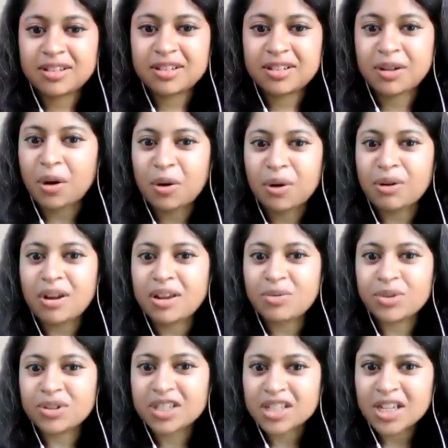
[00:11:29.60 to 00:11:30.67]
So it
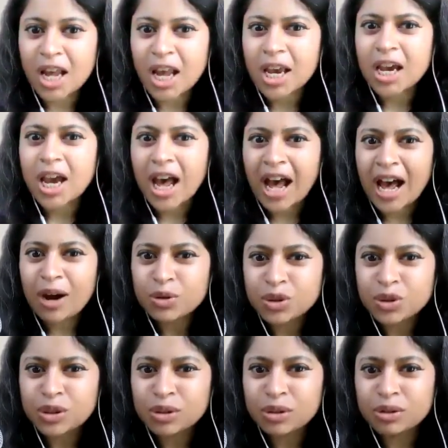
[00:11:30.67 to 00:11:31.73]
was just like, how
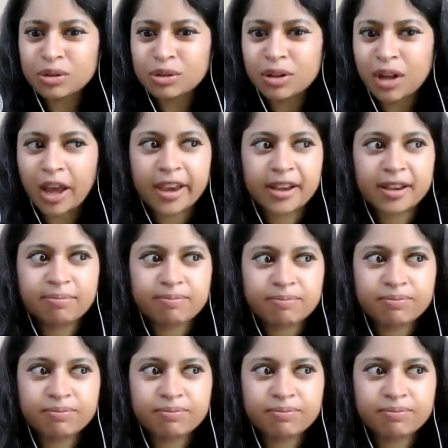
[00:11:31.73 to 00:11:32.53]
do you like